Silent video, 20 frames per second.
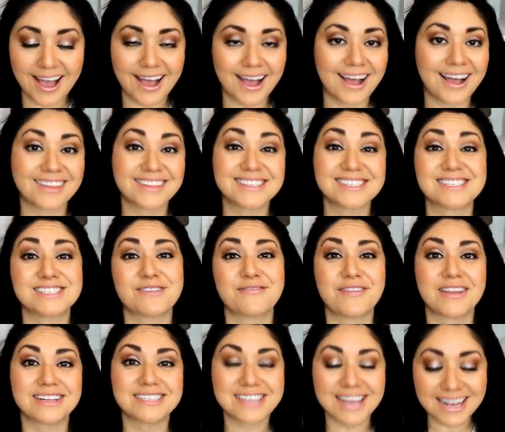Uh, this is a
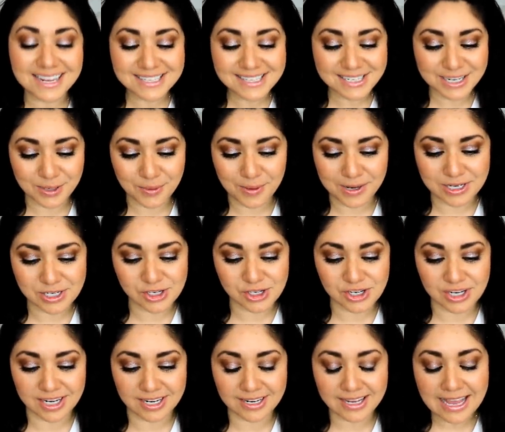fantastic
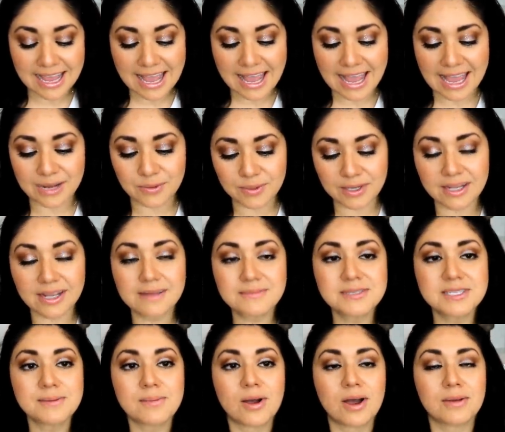question, and when it
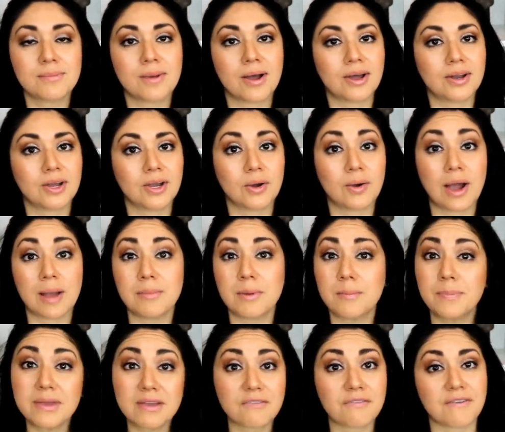comes to Mon Mono, I'm
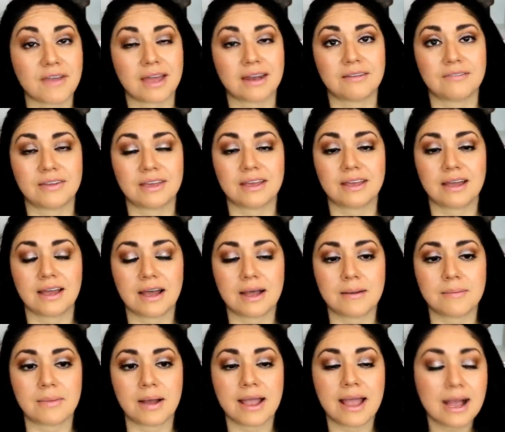a big fan of it.
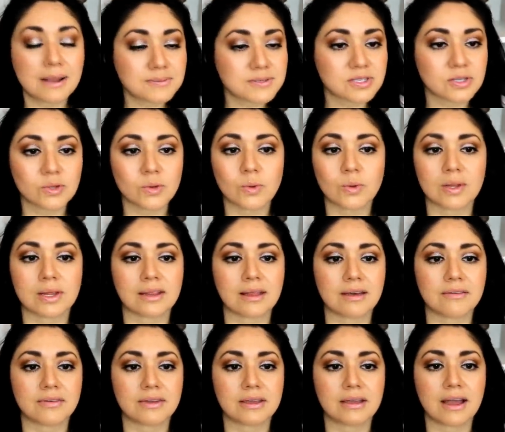Um, I absolutely
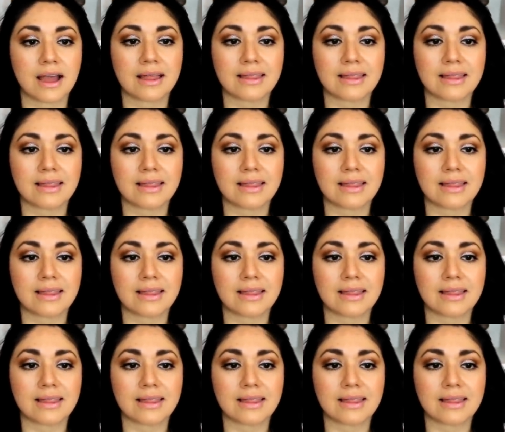love it.